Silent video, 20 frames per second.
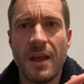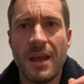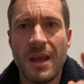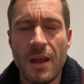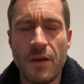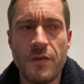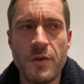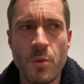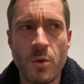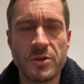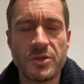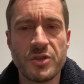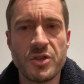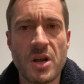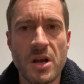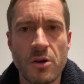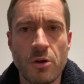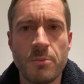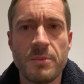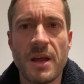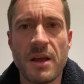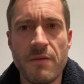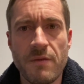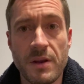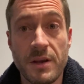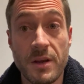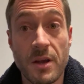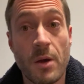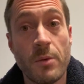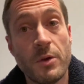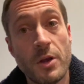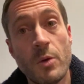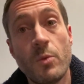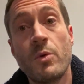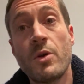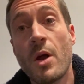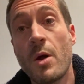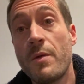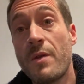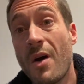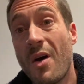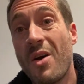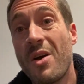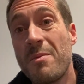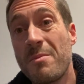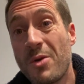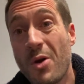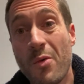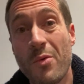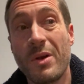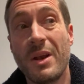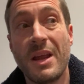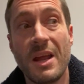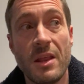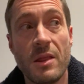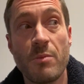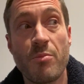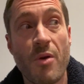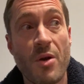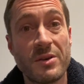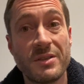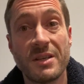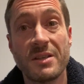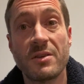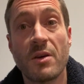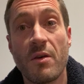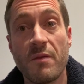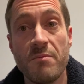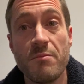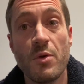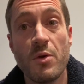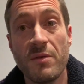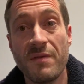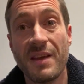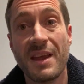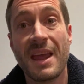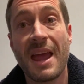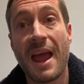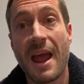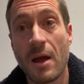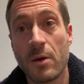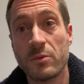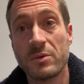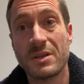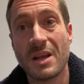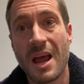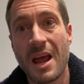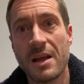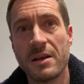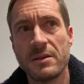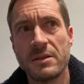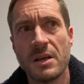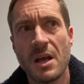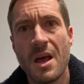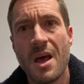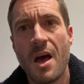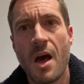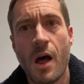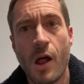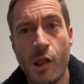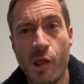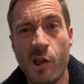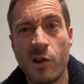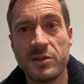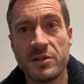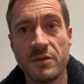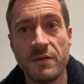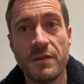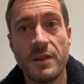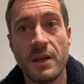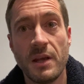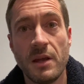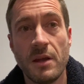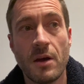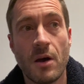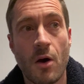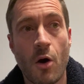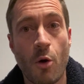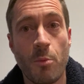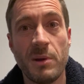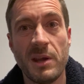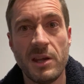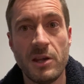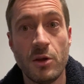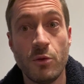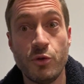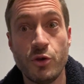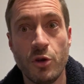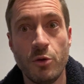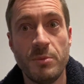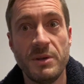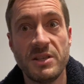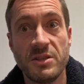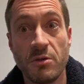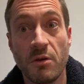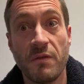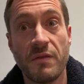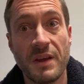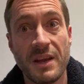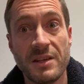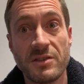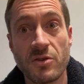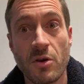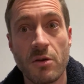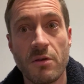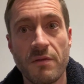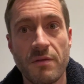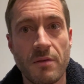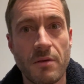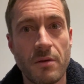if you watch the channel update video, you will know that I am currently in the process of moving house and a lot of the hobby YouTubey stuff is kind of